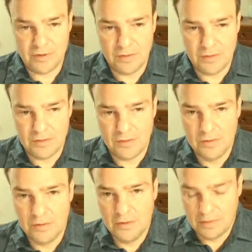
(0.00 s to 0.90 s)
the
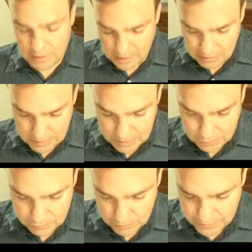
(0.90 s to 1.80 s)
carrying
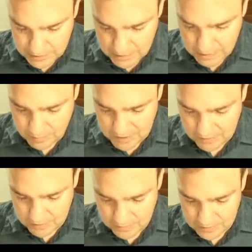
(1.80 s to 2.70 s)
over of that kind of messy
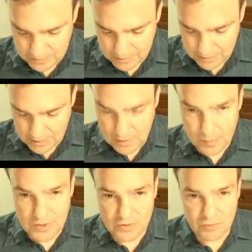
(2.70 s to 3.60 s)
looking
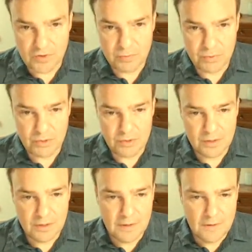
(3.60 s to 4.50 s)
piecewise part,
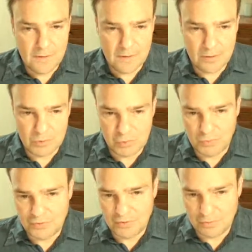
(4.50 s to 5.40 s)
which we'll
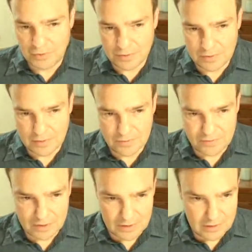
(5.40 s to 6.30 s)
deal with in a
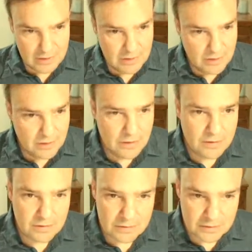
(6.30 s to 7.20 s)
second,
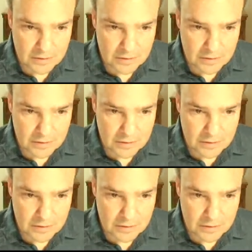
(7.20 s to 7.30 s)
right?